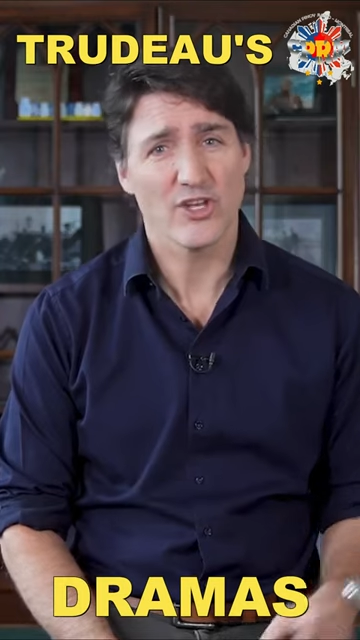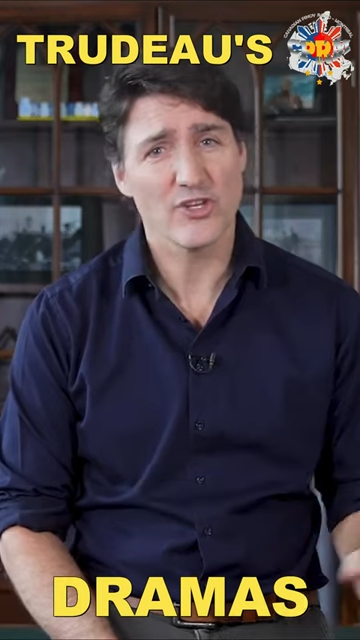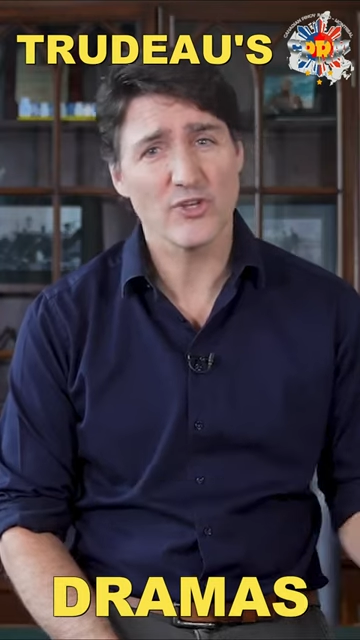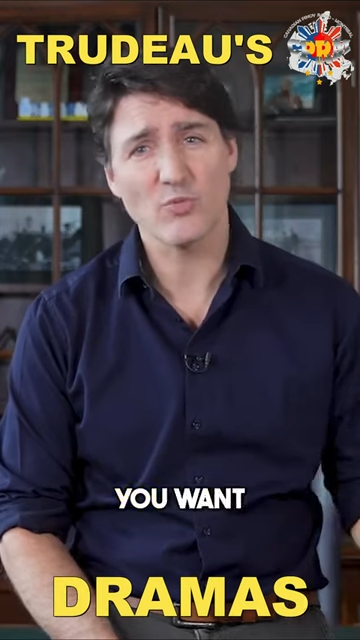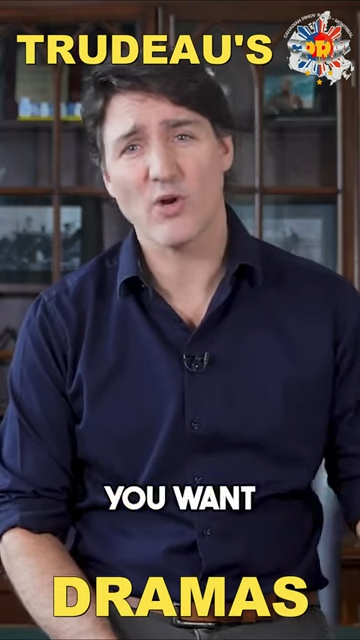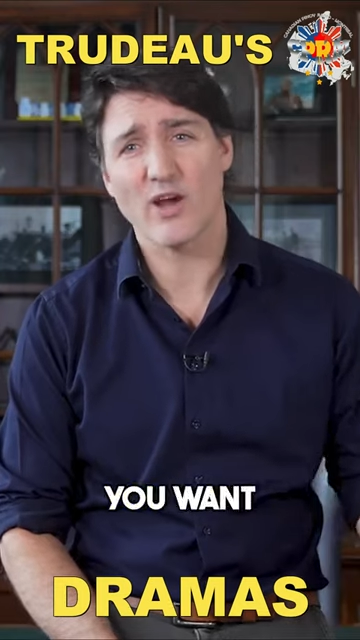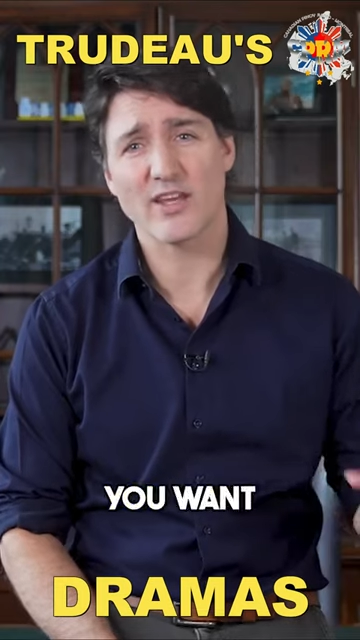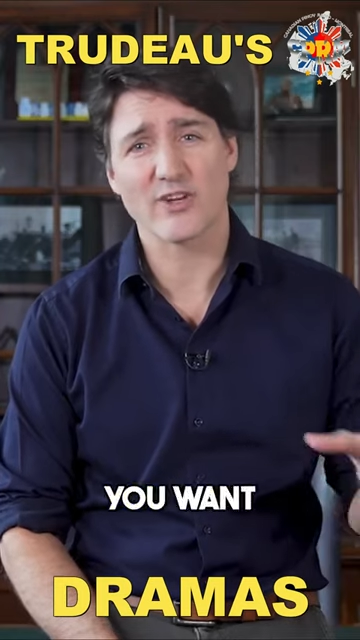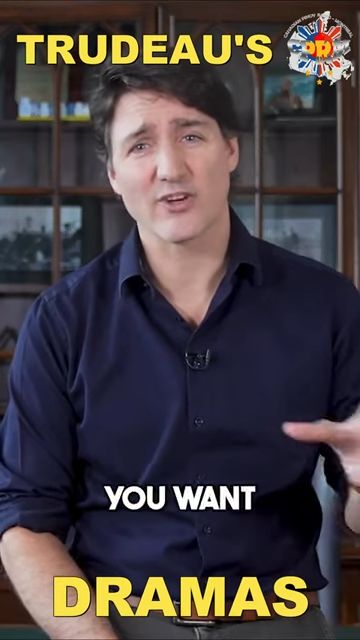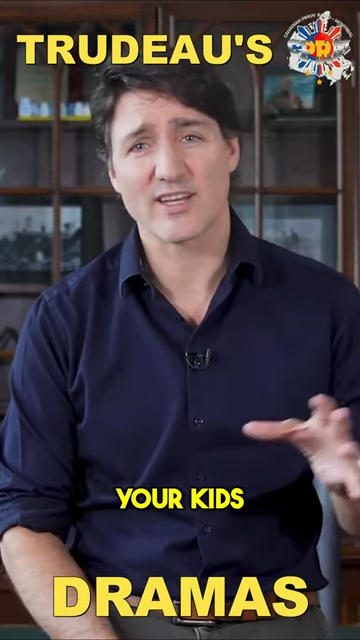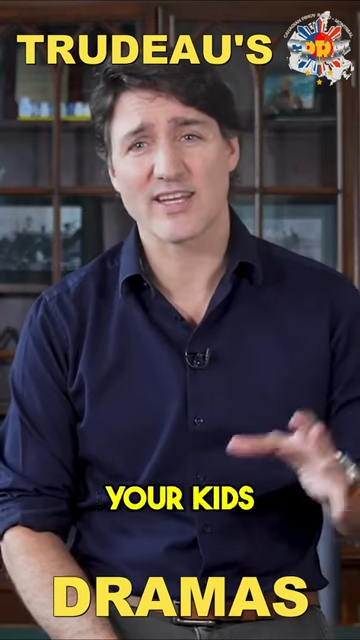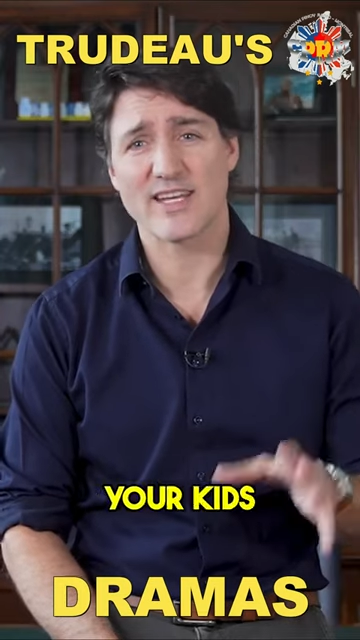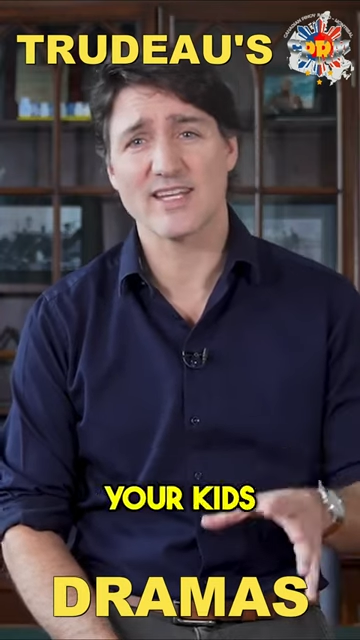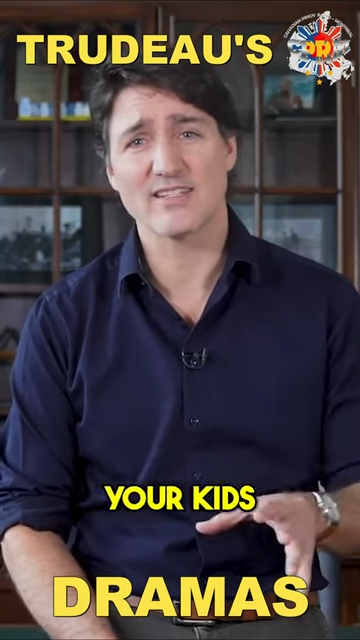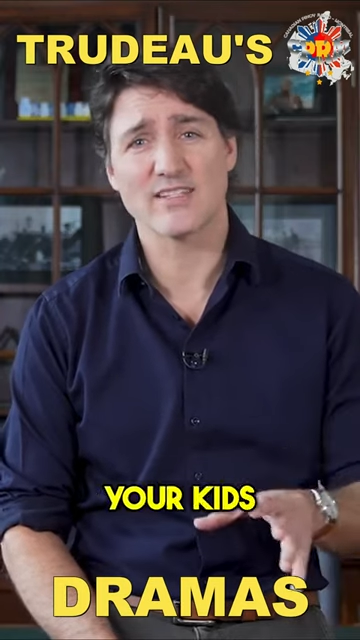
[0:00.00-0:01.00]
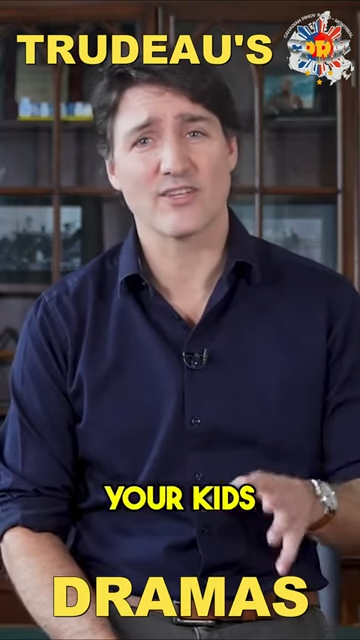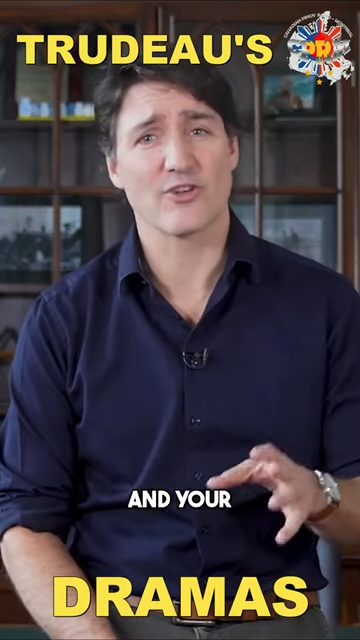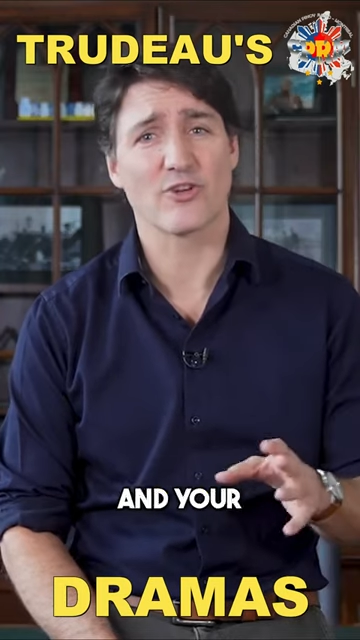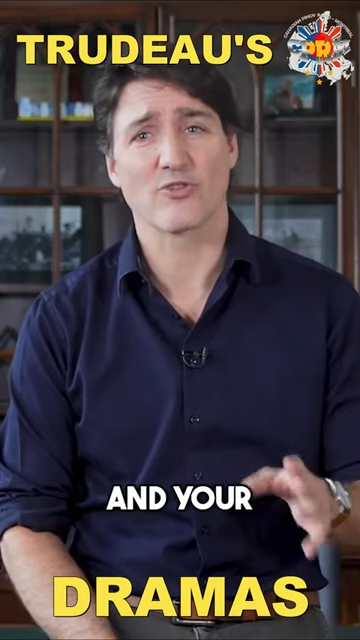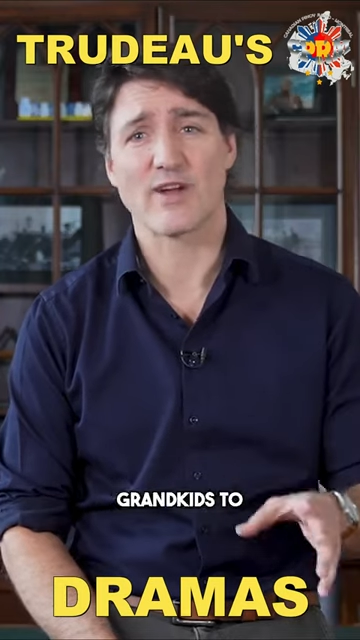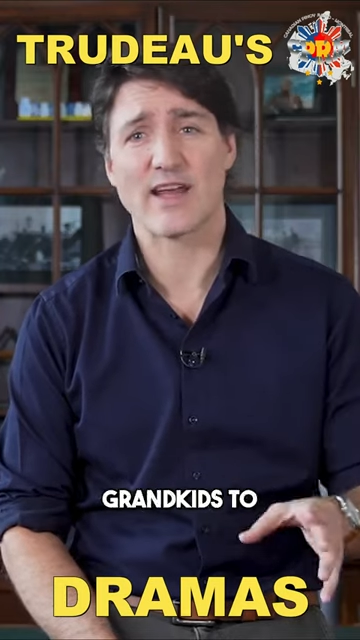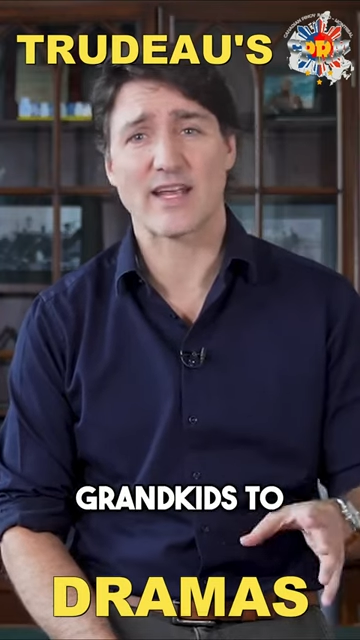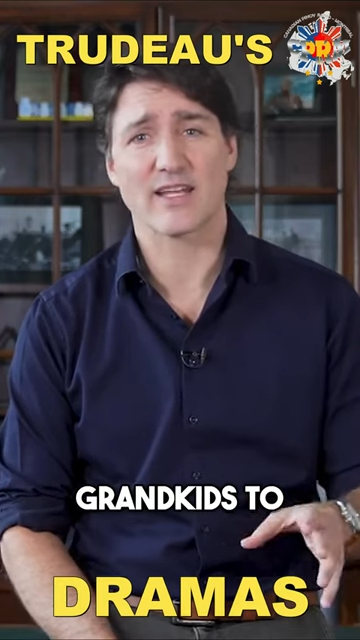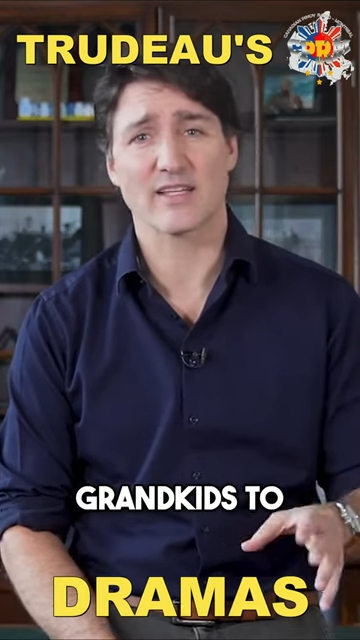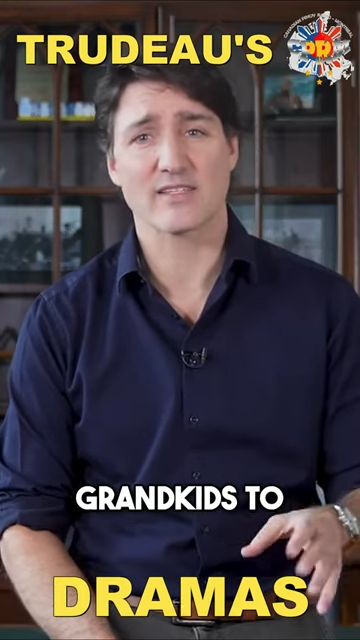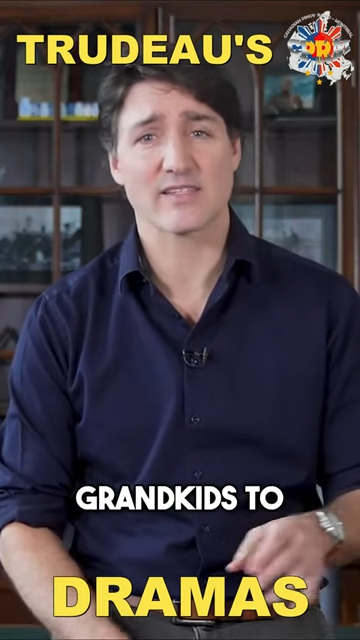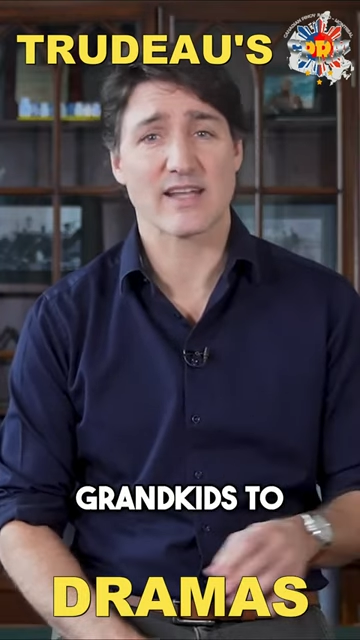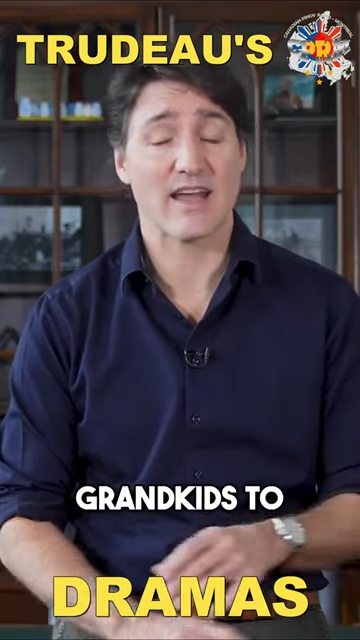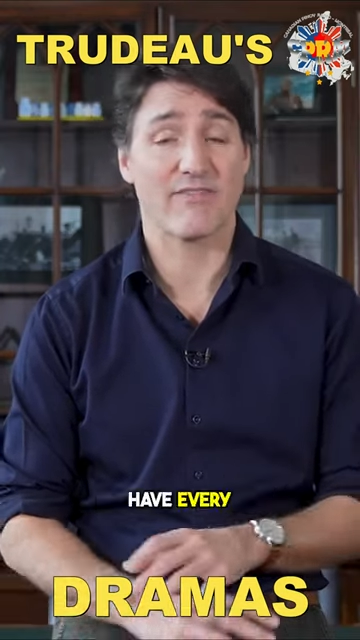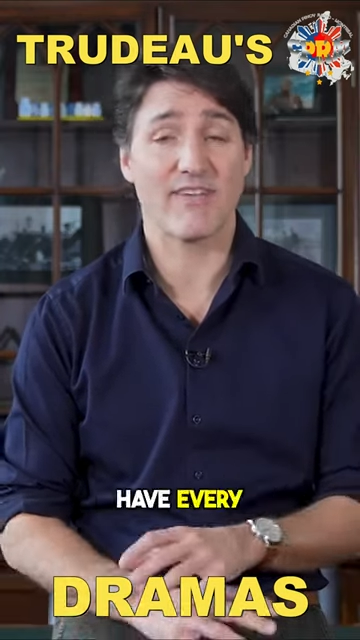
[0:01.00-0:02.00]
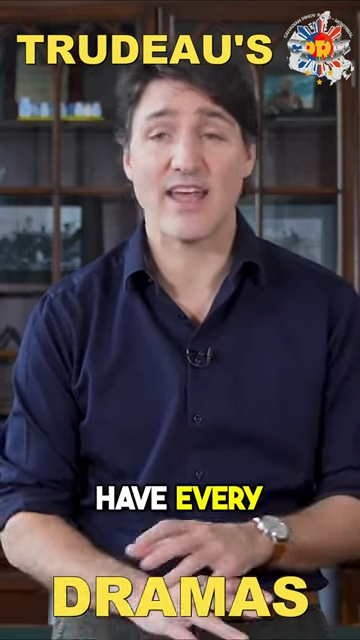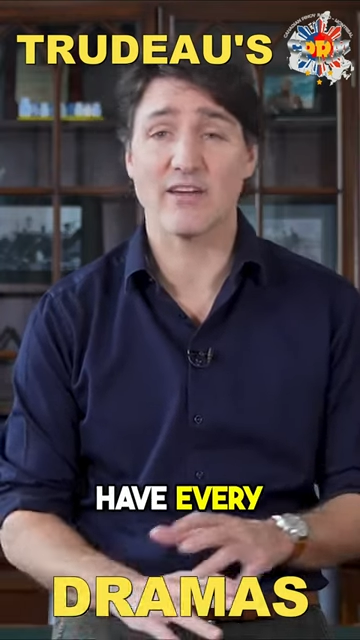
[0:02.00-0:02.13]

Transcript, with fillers: You want your kids and your grandkids to have